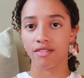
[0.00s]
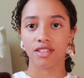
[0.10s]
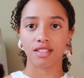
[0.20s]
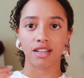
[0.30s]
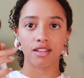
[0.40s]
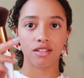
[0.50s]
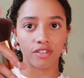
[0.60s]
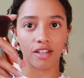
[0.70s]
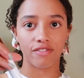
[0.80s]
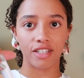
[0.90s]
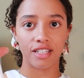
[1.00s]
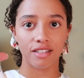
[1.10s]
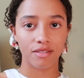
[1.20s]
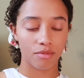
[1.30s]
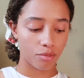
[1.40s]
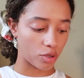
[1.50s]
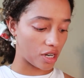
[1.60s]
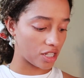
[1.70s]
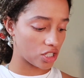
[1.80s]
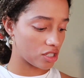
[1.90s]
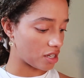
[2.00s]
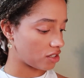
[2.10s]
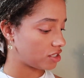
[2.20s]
have this like fluffy brush that I'll